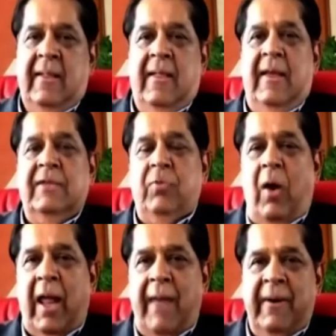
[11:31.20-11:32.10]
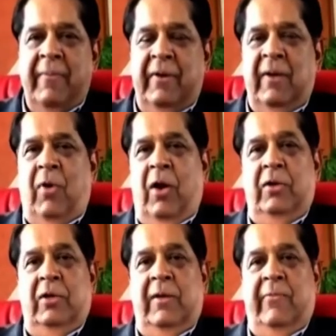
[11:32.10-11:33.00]
is what happened between
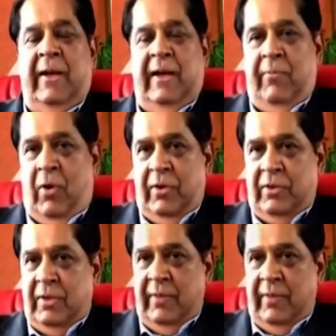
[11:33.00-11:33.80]
Moratorium 1 and Moratorium